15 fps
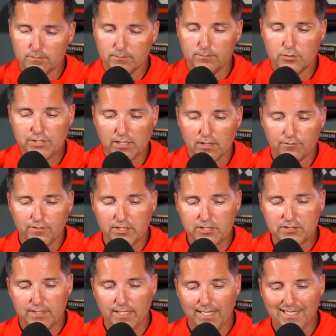Buechele finished
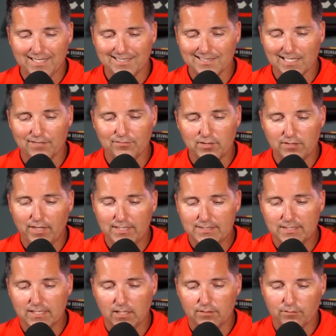today 11 of
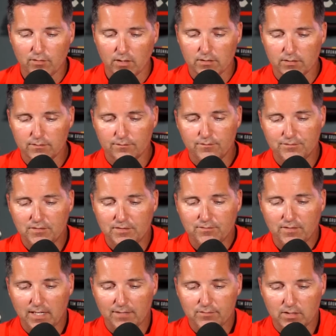18 for
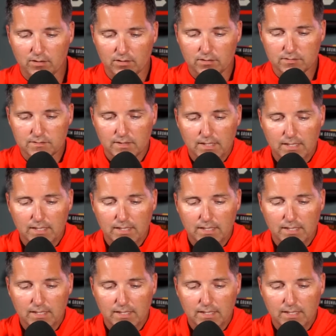155 yards